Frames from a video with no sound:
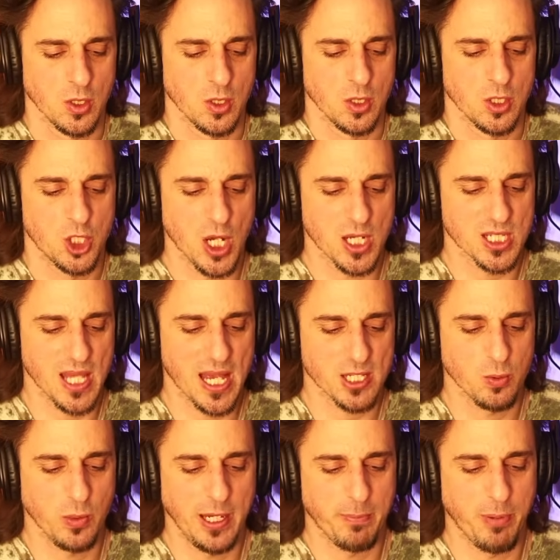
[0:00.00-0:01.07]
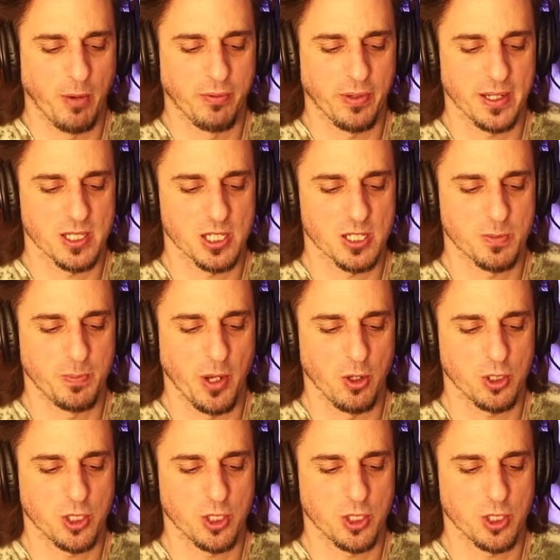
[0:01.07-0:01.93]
Just last week, Pope Francis spoke